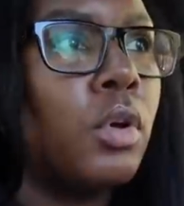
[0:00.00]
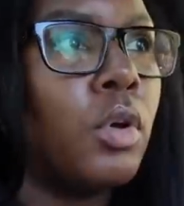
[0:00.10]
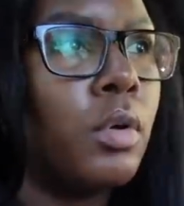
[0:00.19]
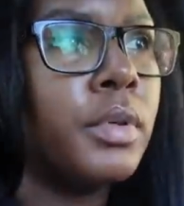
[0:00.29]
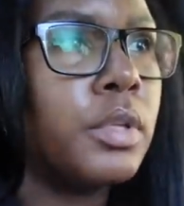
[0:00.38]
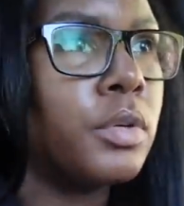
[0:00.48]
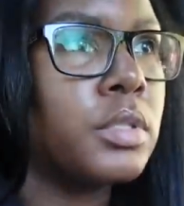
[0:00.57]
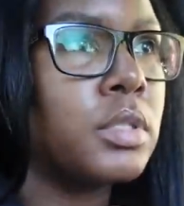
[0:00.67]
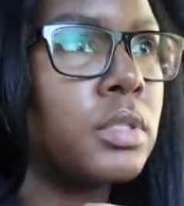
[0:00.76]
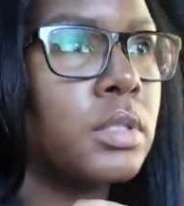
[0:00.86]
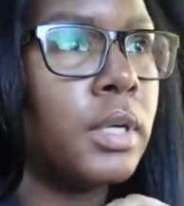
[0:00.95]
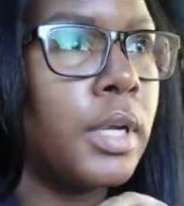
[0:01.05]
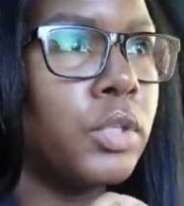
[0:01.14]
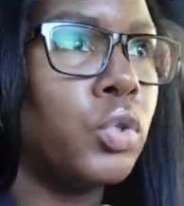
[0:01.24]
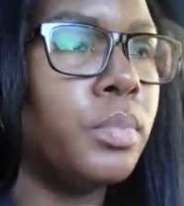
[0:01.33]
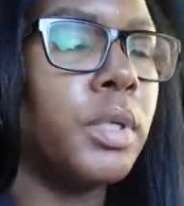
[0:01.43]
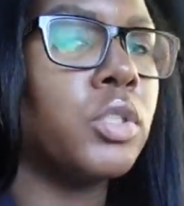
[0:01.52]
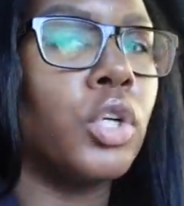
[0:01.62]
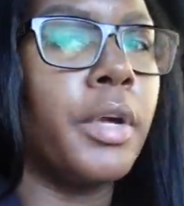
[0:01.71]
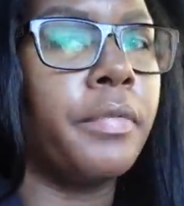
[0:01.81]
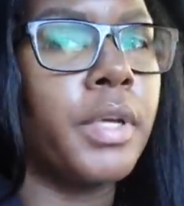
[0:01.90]
hopefully there's not too much
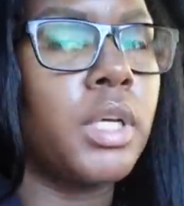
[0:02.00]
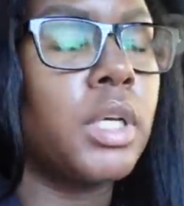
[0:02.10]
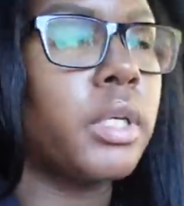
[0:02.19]
traffic